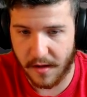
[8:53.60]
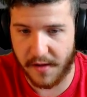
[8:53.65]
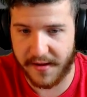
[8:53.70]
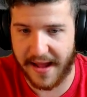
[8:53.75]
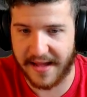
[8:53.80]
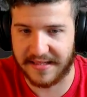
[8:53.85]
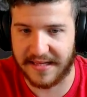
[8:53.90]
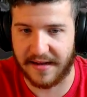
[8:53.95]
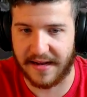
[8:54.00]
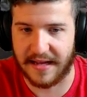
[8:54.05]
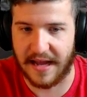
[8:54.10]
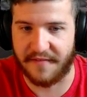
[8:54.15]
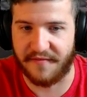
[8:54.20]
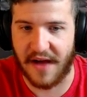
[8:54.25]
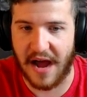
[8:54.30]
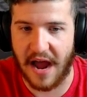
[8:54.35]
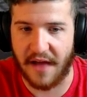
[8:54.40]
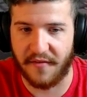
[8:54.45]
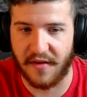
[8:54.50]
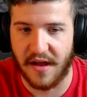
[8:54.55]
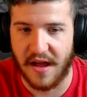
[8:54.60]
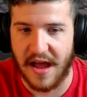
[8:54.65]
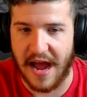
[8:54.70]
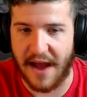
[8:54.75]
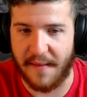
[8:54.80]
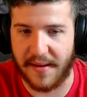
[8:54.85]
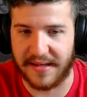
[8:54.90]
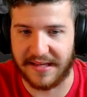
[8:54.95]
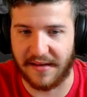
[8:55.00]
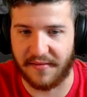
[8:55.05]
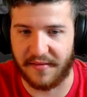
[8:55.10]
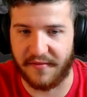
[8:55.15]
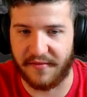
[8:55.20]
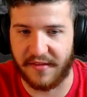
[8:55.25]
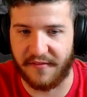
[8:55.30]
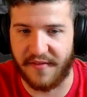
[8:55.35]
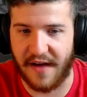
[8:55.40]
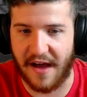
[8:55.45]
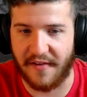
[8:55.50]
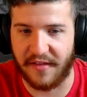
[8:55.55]
I can't see it because I have 5. I basically have
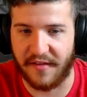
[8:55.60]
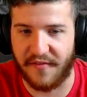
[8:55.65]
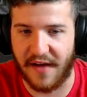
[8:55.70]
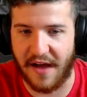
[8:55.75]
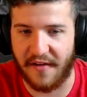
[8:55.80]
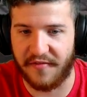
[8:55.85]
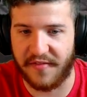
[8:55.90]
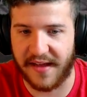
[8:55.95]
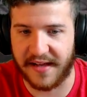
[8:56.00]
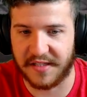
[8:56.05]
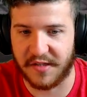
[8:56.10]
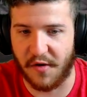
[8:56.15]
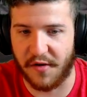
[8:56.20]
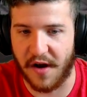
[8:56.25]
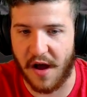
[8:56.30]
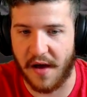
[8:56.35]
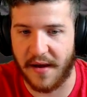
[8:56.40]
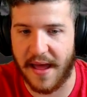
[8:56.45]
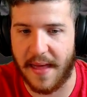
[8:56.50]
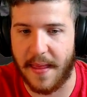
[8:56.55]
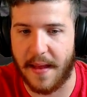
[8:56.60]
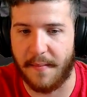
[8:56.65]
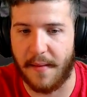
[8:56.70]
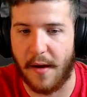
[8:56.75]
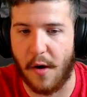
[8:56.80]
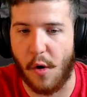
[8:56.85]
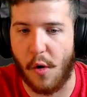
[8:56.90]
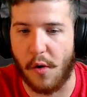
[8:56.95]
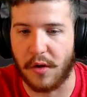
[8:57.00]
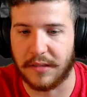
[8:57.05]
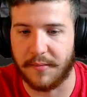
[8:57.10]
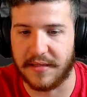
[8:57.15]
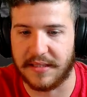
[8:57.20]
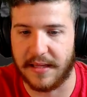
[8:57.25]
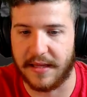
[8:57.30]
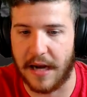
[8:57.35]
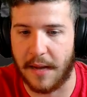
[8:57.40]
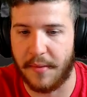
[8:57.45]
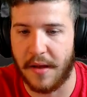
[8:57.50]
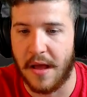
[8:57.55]
the five things going on, and then my whole ultimate's
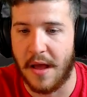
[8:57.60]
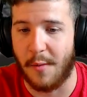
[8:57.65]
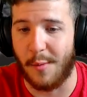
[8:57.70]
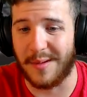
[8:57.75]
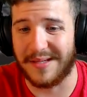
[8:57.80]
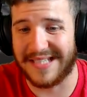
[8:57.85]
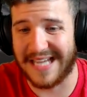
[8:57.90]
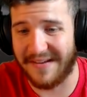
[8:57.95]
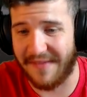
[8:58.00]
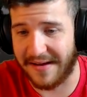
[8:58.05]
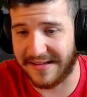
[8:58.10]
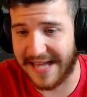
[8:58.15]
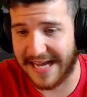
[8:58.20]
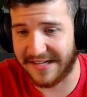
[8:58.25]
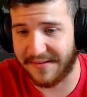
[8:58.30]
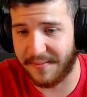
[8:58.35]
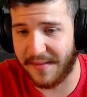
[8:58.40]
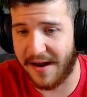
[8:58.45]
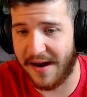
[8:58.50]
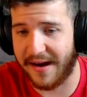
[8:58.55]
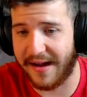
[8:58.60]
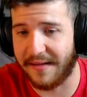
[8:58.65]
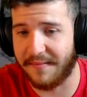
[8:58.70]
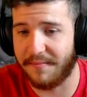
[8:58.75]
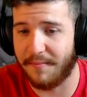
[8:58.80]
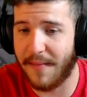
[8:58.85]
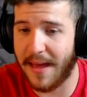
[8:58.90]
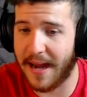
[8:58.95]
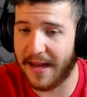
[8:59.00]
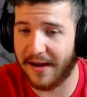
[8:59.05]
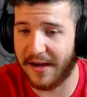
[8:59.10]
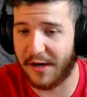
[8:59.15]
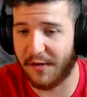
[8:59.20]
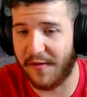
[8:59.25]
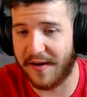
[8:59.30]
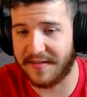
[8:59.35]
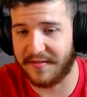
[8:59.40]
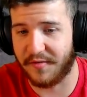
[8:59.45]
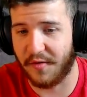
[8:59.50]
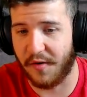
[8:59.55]
lit up. With 75 stacks in there, I get mana
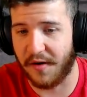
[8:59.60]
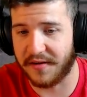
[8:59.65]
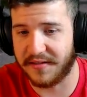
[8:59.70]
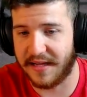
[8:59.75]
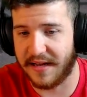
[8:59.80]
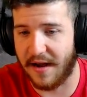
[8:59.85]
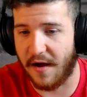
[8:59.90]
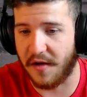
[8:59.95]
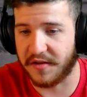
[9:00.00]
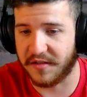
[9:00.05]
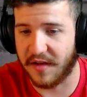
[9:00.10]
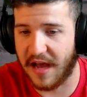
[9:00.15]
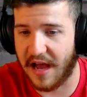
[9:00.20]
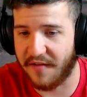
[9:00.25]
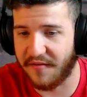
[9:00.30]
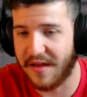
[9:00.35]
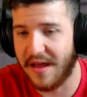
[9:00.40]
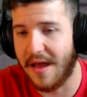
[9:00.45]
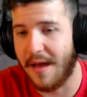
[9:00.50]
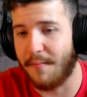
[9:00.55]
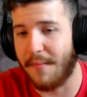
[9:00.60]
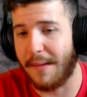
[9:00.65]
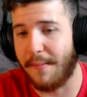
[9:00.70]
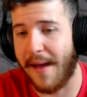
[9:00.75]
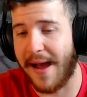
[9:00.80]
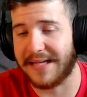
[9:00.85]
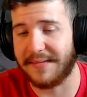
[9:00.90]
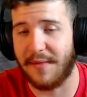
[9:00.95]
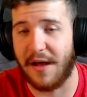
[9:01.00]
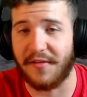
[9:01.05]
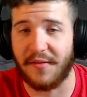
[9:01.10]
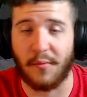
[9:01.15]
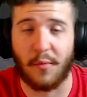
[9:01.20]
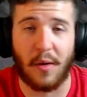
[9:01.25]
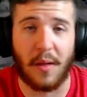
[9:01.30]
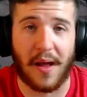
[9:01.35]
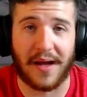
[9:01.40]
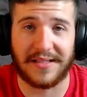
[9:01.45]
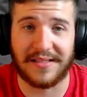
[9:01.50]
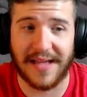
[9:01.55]
increase, of course, and I also have my maximum health from
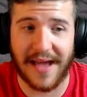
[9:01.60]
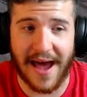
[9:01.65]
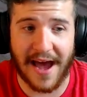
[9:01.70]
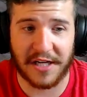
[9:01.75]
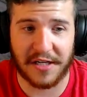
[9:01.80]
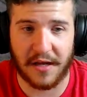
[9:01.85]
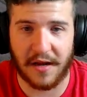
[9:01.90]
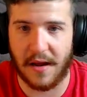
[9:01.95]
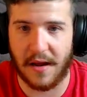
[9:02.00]
Warlock Sash,